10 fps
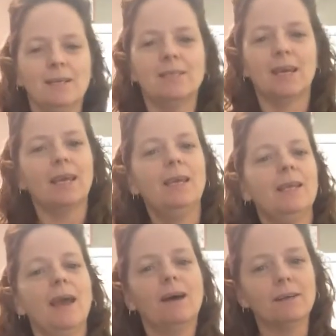To
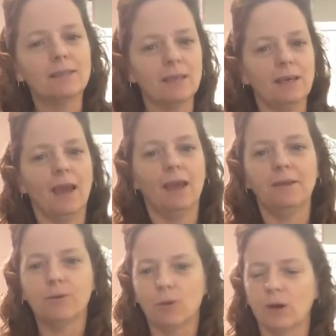eat healthy
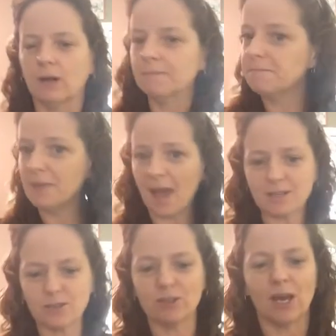and or
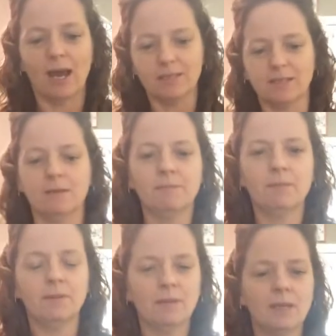exercise,
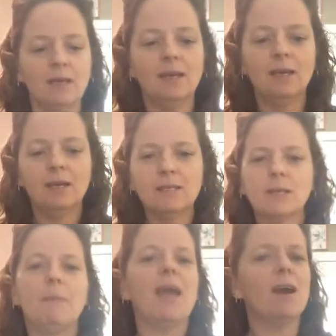to
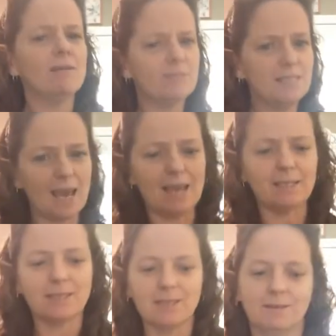pay off
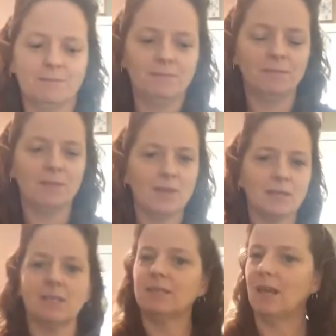debts,
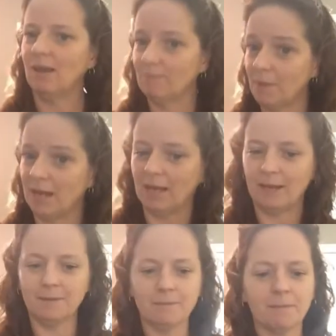to save money,
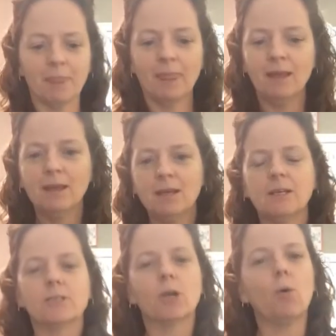
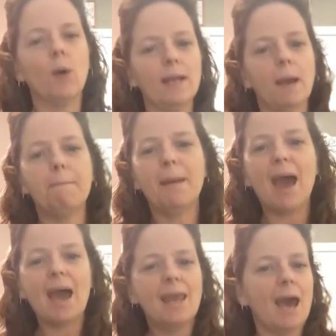to quit a
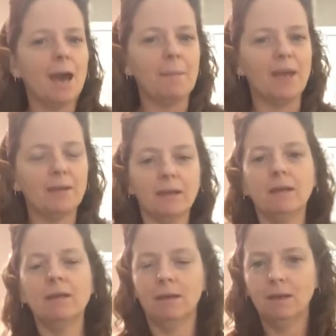bad habit
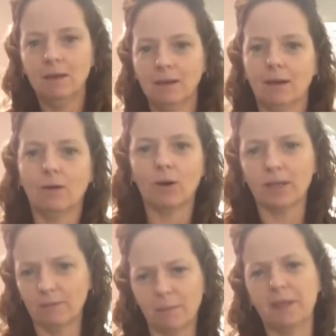or
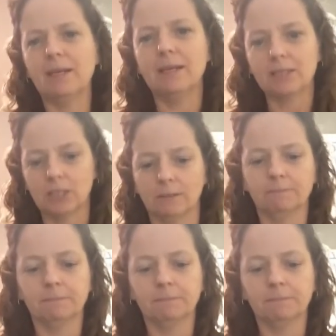give up an addiction.